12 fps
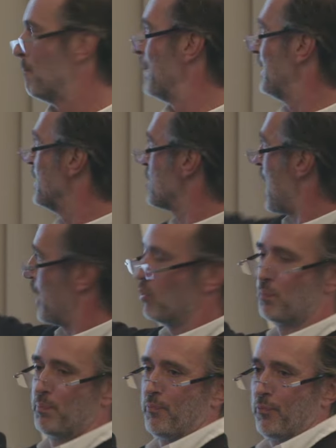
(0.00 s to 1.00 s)
But are
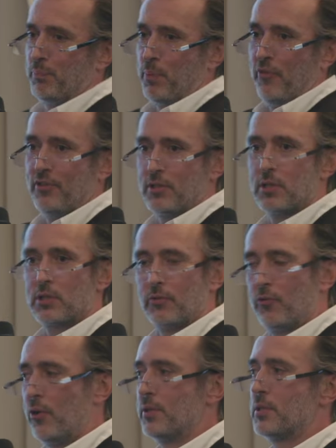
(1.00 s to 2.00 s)
you, for
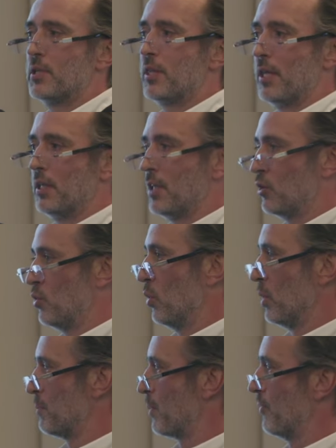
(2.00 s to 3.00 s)
instance, think that you're
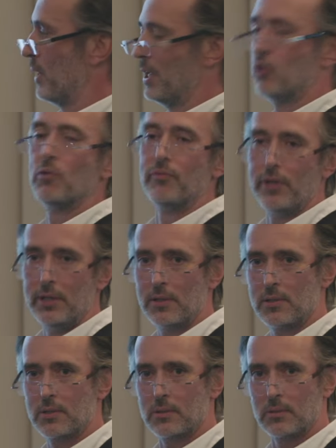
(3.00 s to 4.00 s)
only providing
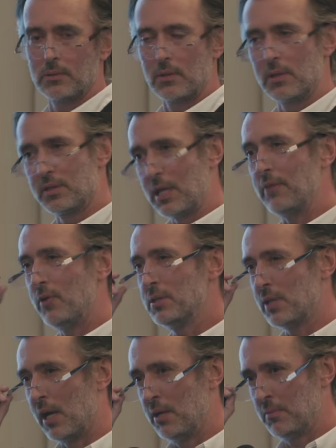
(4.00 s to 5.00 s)
convenience, saving
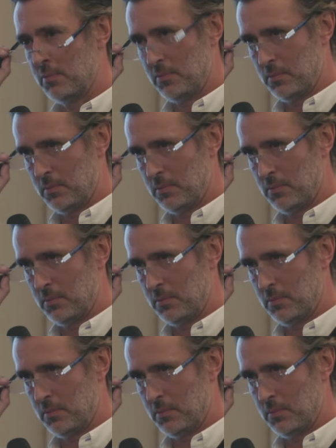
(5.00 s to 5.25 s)
time?